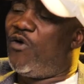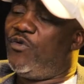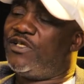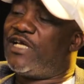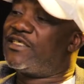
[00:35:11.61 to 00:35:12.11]

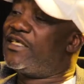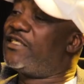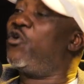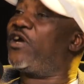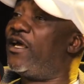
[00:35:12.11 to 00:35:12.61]
we just
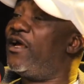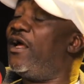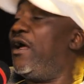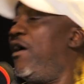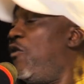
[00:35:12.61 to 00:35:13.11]
said, okay,
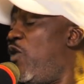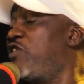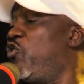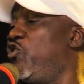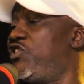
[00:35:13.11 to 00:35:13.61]

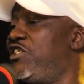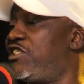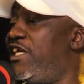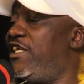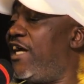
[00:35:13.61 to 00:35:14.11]
what coach is
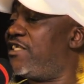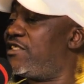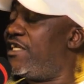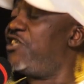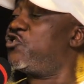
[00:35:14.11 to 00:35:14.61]
telling
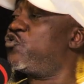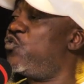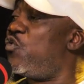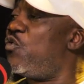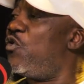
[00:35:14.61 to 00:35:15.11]
us is
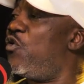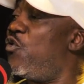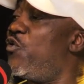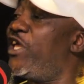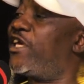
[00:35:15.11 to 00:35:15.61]
true. We